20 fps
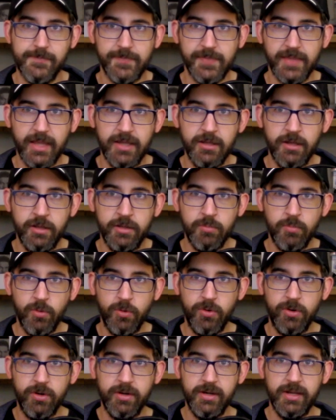the
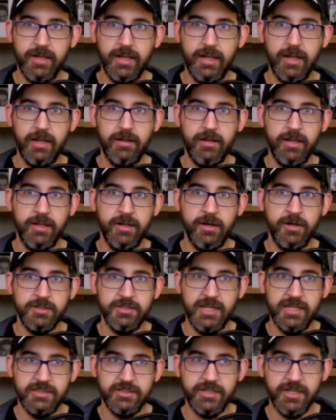more in our
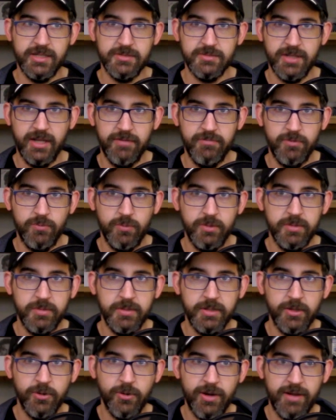test games, I haven't really
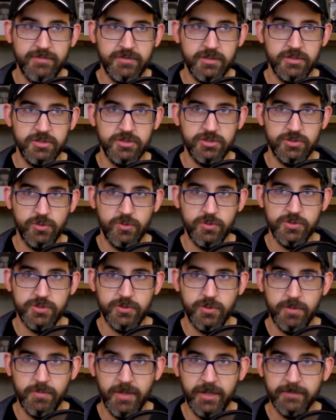gone after the
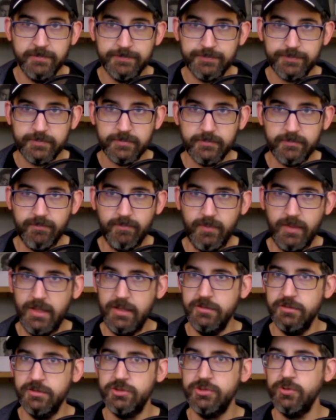Sorcerer, but
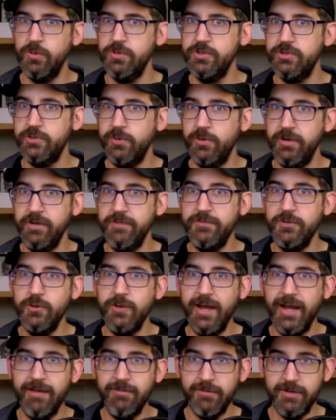the Sorcerer, if you
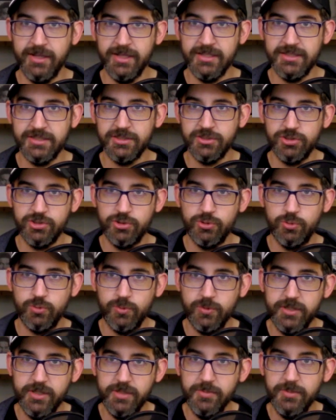have one, it's
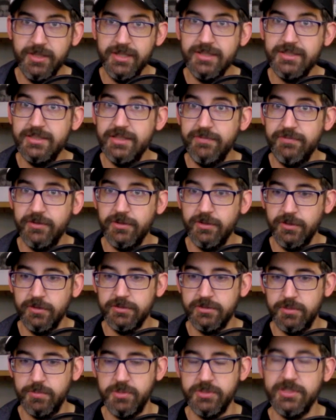extremely
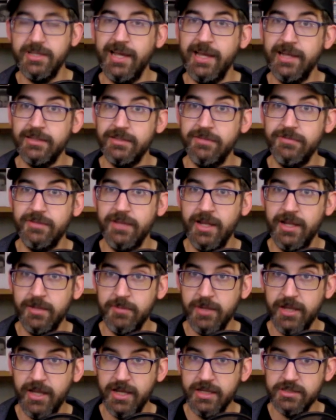difficult to protect if the
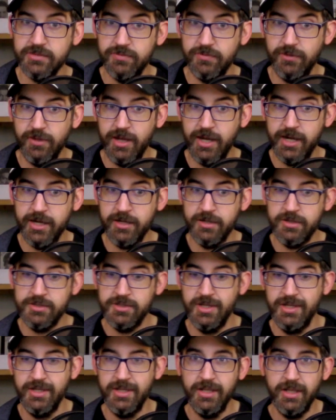enemy has flyers.
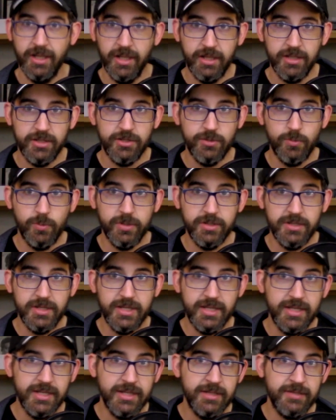You would
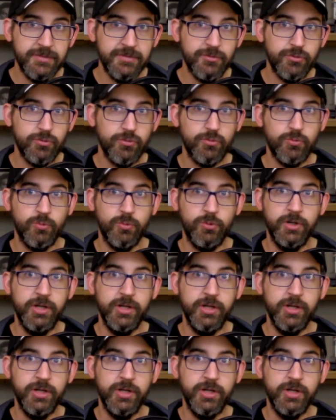need 3